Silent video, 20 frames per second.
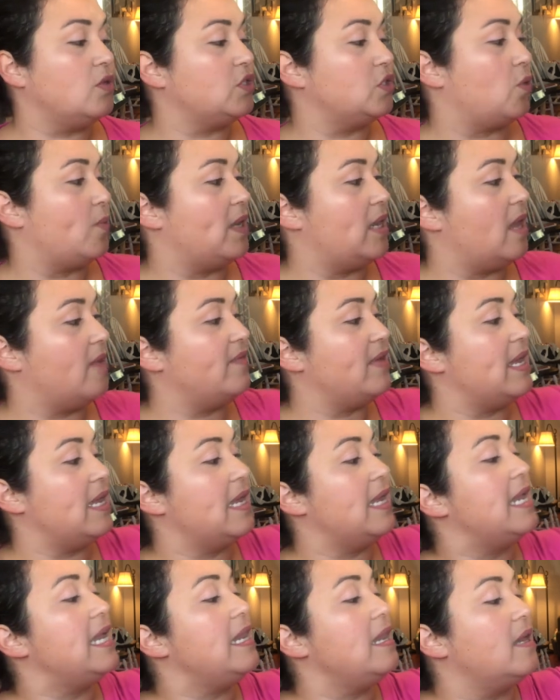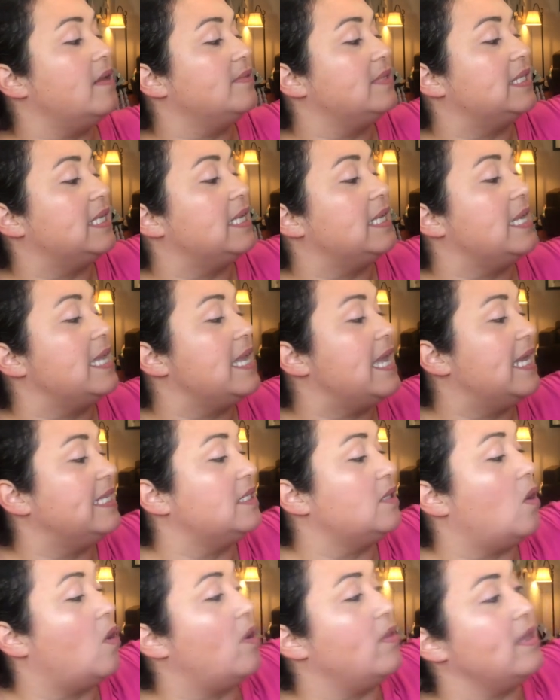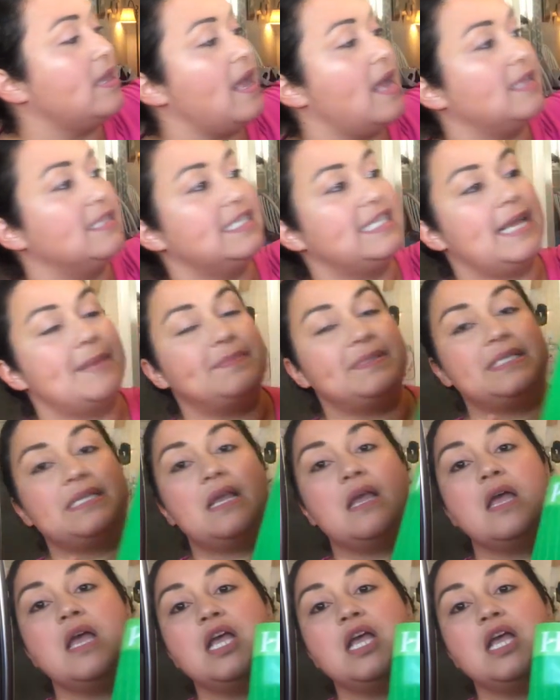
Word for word: So we love it. He loves it. He gets all the concepts.